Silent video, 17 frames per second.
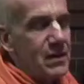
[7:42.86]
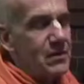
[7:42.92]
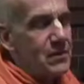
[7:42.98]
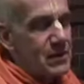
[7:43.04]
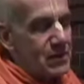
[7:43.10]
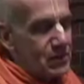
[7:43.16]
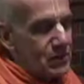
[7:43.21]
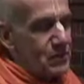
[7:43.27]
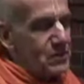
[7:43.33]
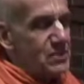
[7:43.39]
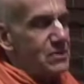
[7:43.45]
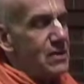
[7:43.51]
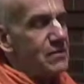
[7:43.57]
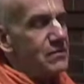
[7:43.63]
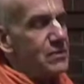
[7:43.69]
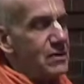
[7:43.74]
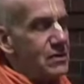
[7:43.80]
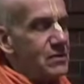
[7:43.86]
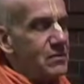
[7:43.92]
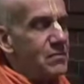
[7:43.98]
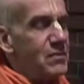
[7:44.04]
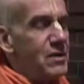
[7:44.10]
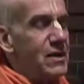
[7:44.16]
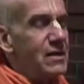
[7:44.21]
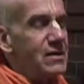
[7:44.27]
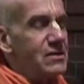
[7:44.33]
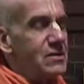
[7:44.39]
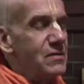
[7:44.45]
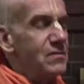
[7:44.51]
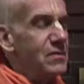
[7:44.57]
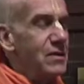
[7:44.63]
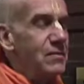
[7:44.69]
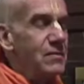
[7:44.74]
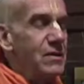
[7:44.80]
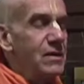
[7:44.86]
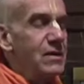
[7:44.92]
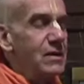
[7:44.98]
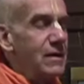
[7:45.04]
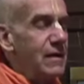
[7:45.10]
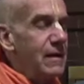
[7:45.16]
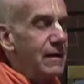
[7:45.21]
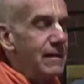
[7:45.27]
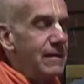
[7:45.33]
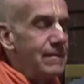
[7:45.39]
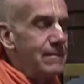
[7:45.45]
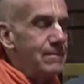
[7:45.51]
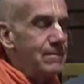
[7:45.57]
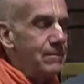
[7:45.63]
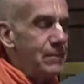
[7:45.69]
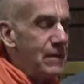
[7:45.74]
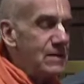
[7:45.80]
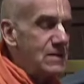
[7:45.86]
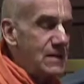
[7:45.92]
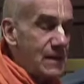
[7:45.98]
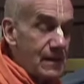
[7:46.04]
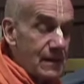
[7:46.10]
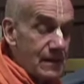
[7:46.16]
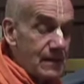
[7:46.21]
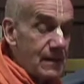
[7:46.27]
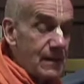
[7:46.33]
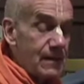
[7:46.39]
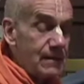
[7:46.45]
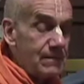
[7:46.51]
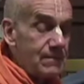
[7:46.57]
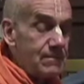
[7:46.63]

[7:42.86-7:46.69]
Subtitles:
they want to twist something? That me doesn't mean me. They say like that.